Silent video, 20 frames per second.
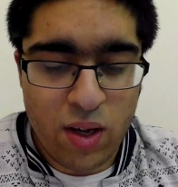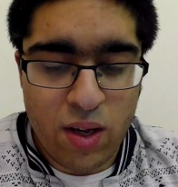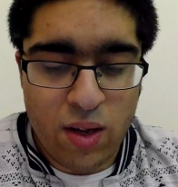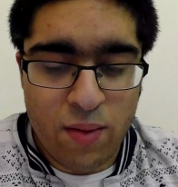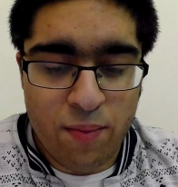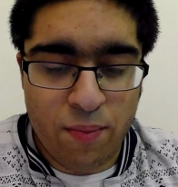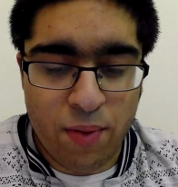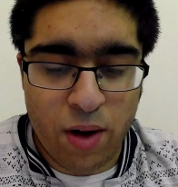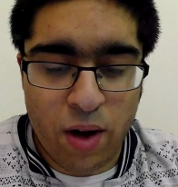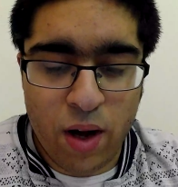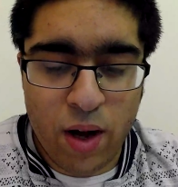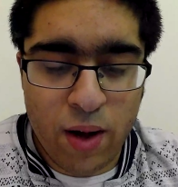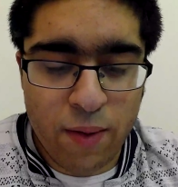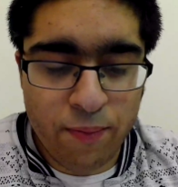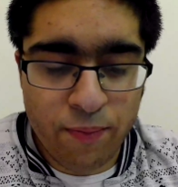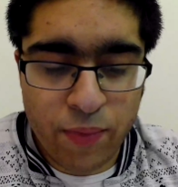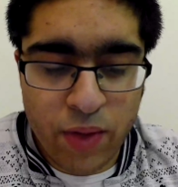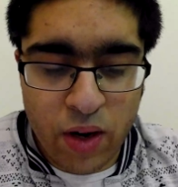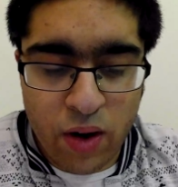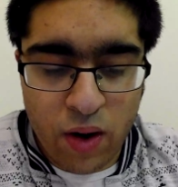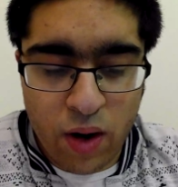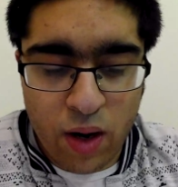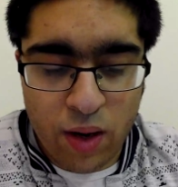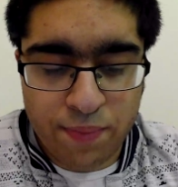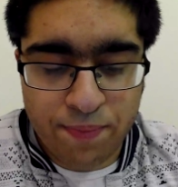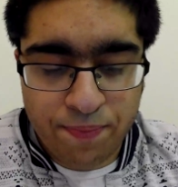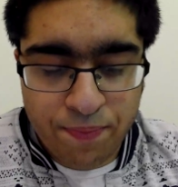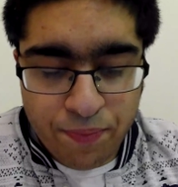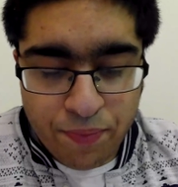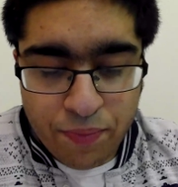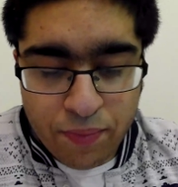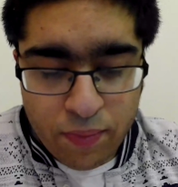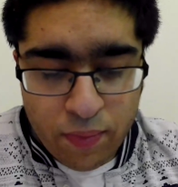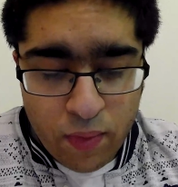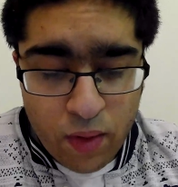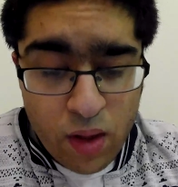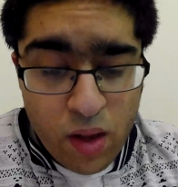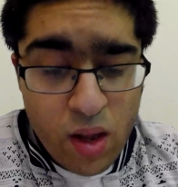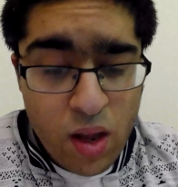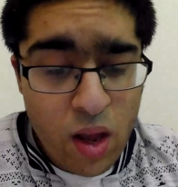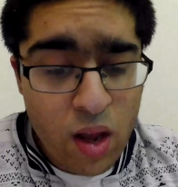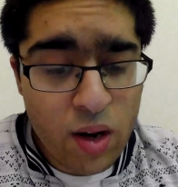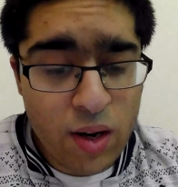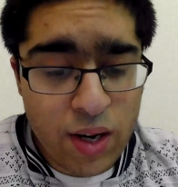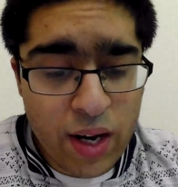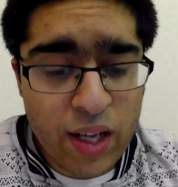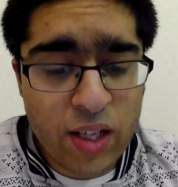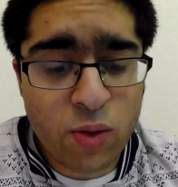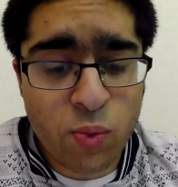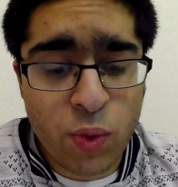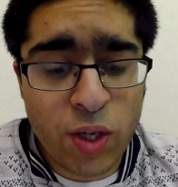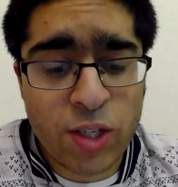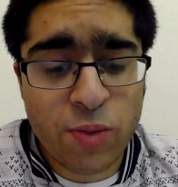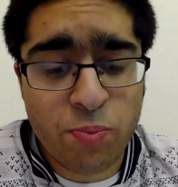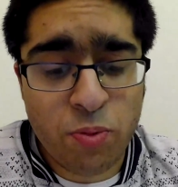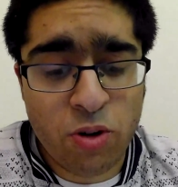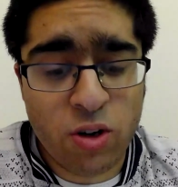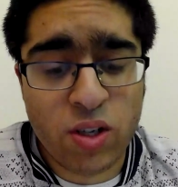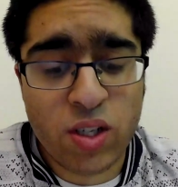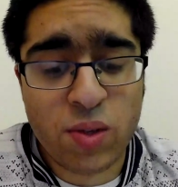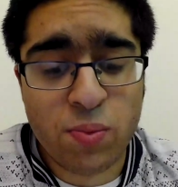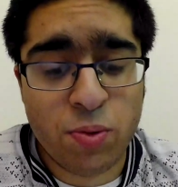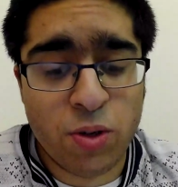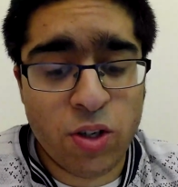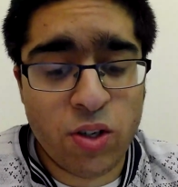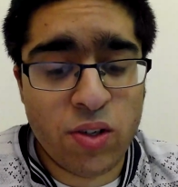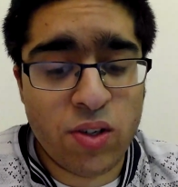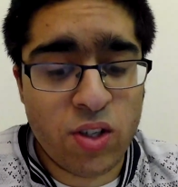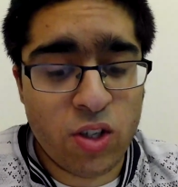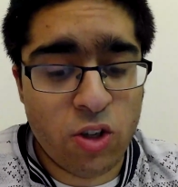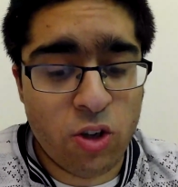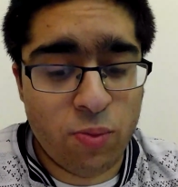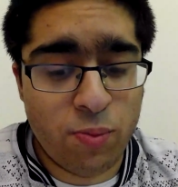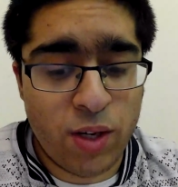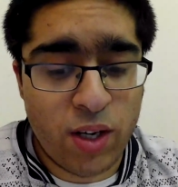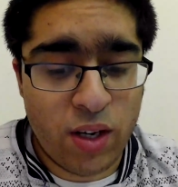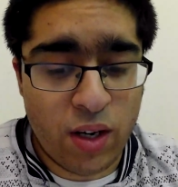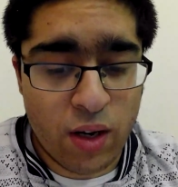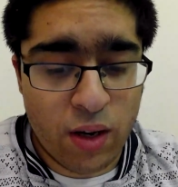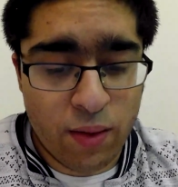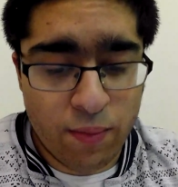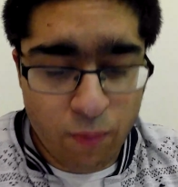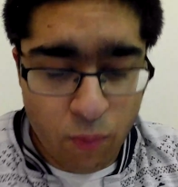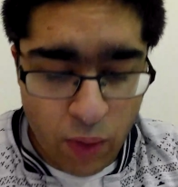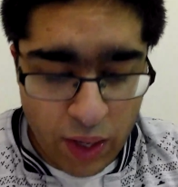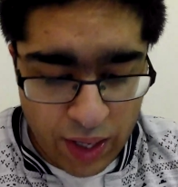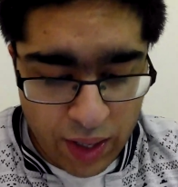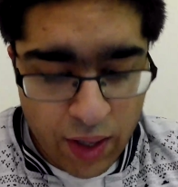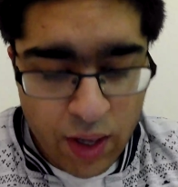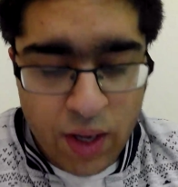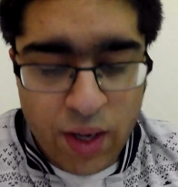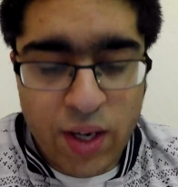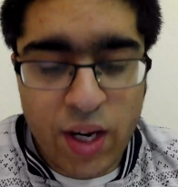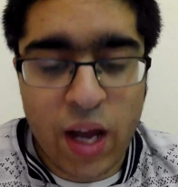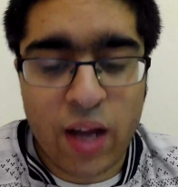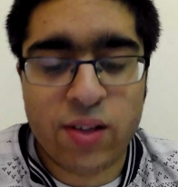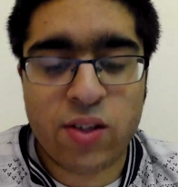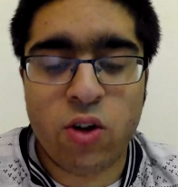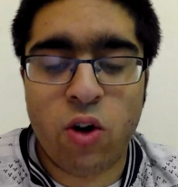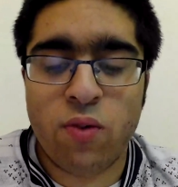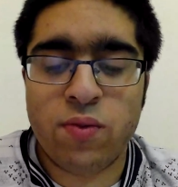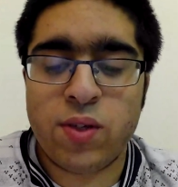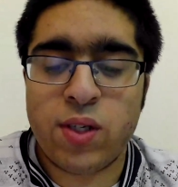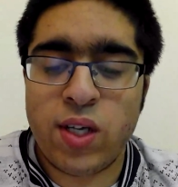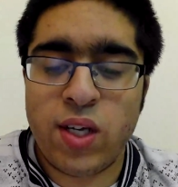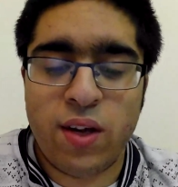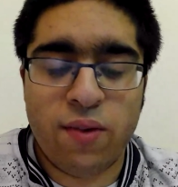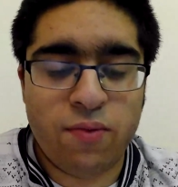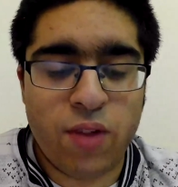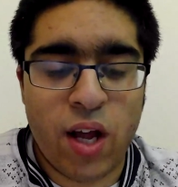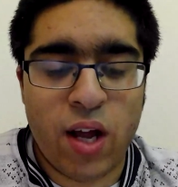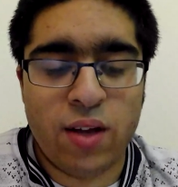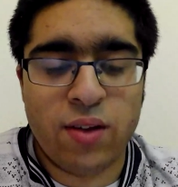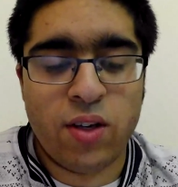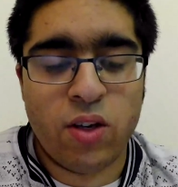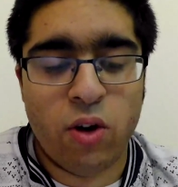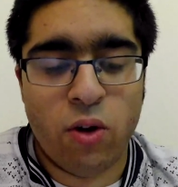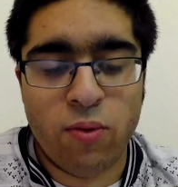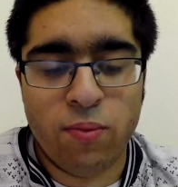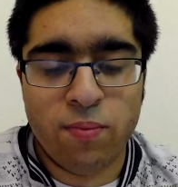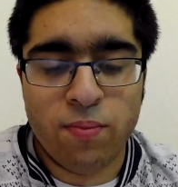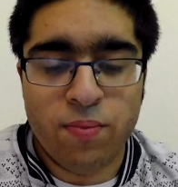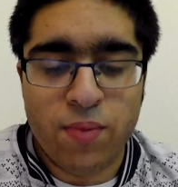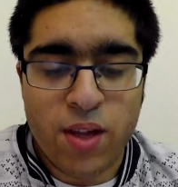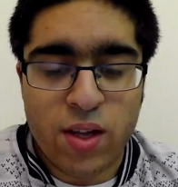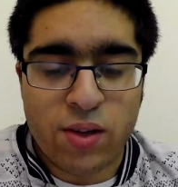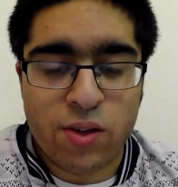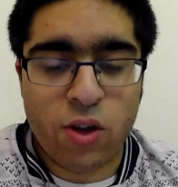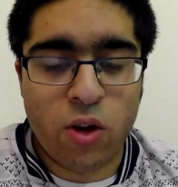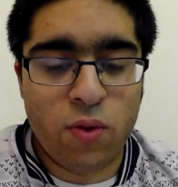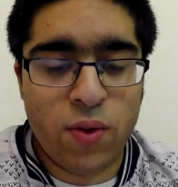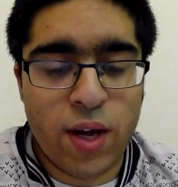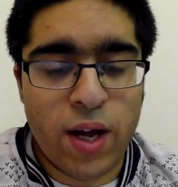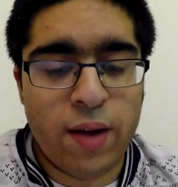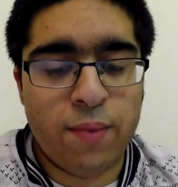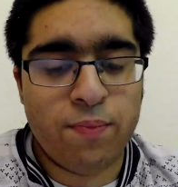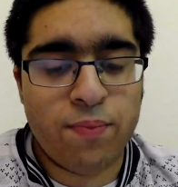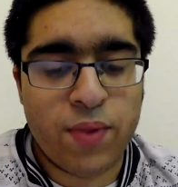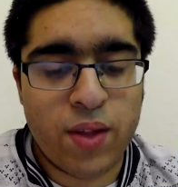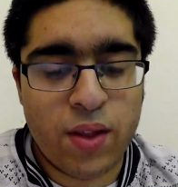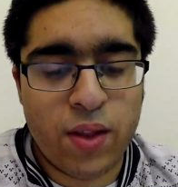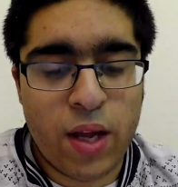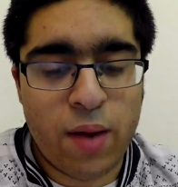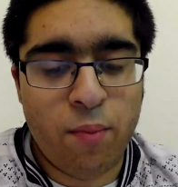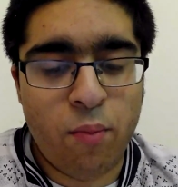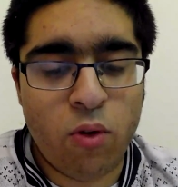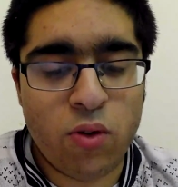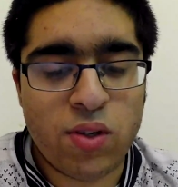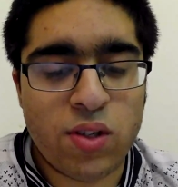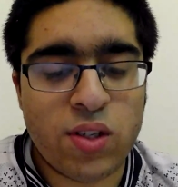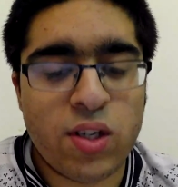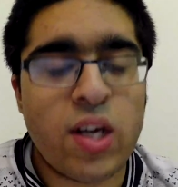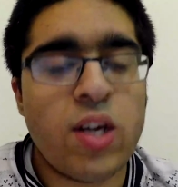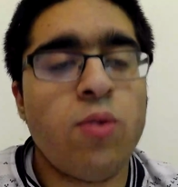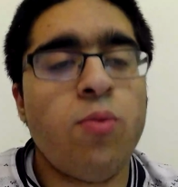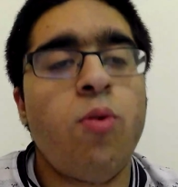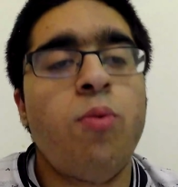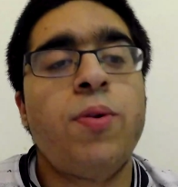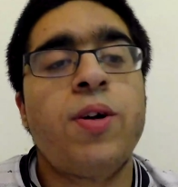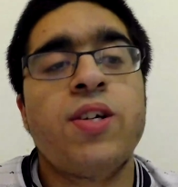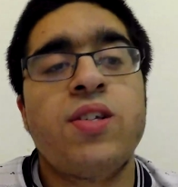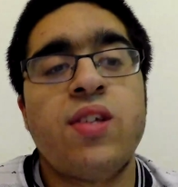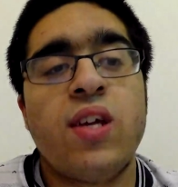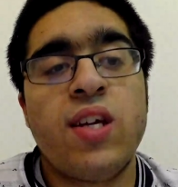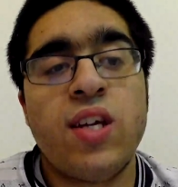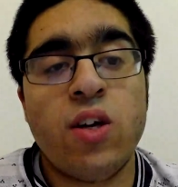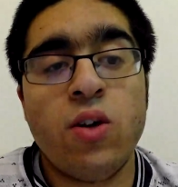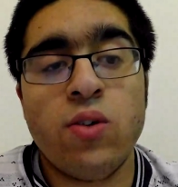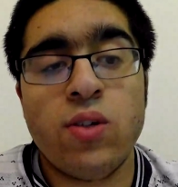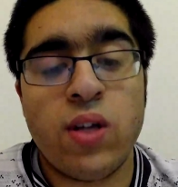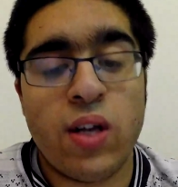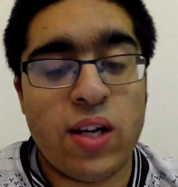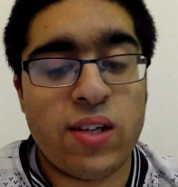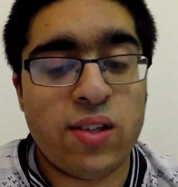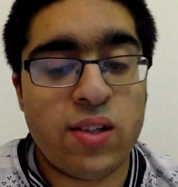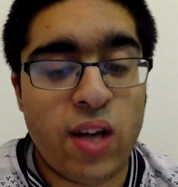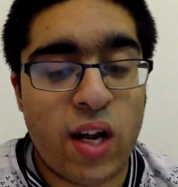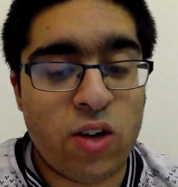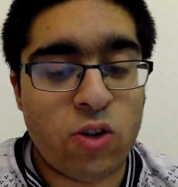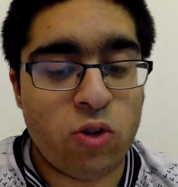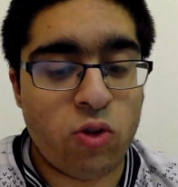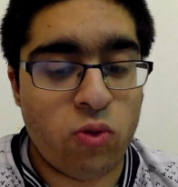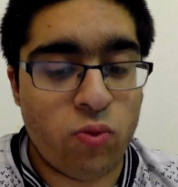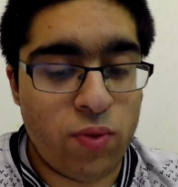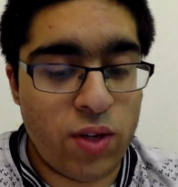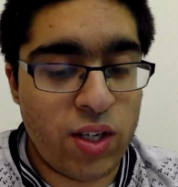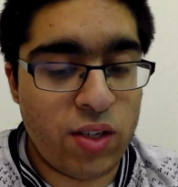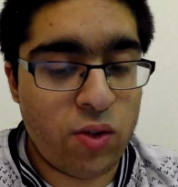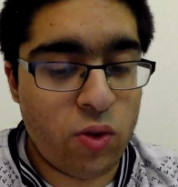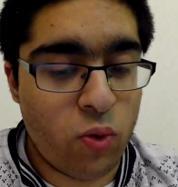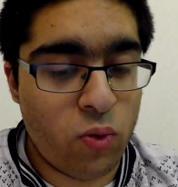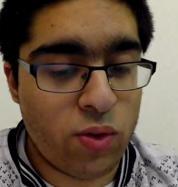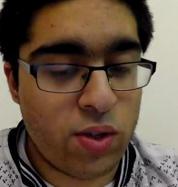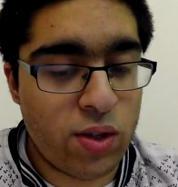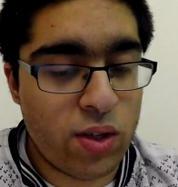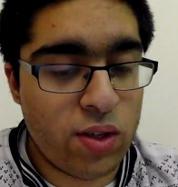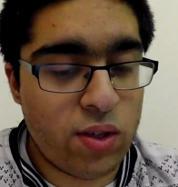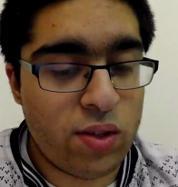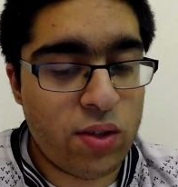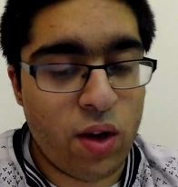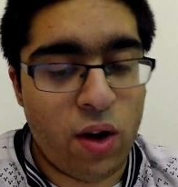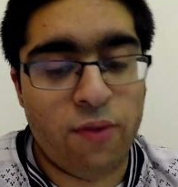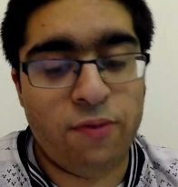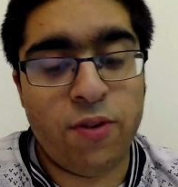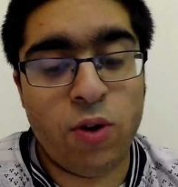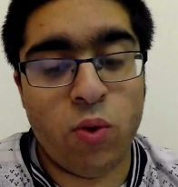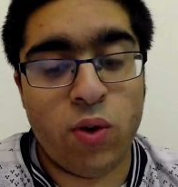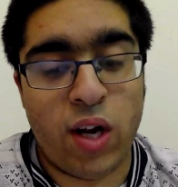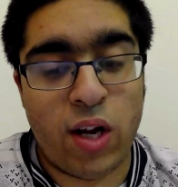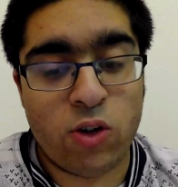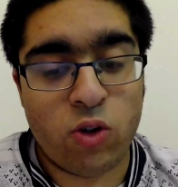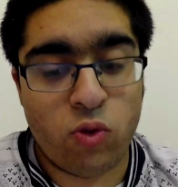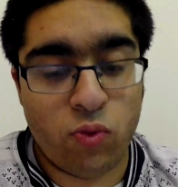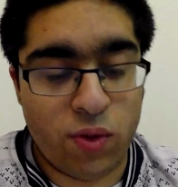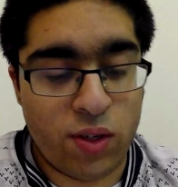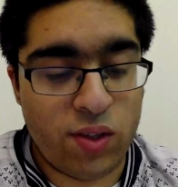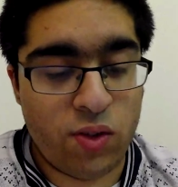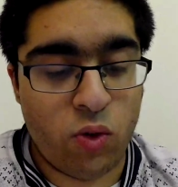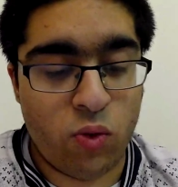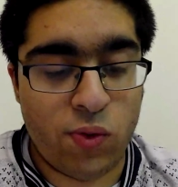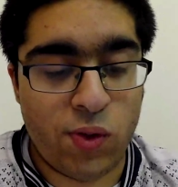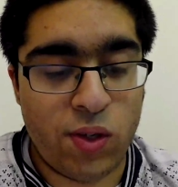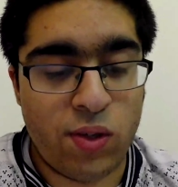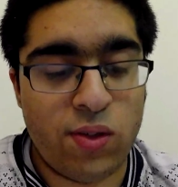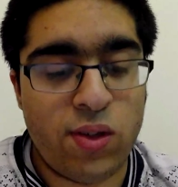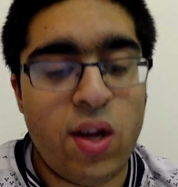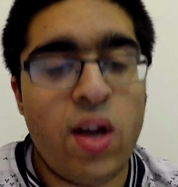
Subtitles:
But there are less waste products produced, so there'll be so obviously if they're they're more sustainable because they use less natural resources, fewer natural resources,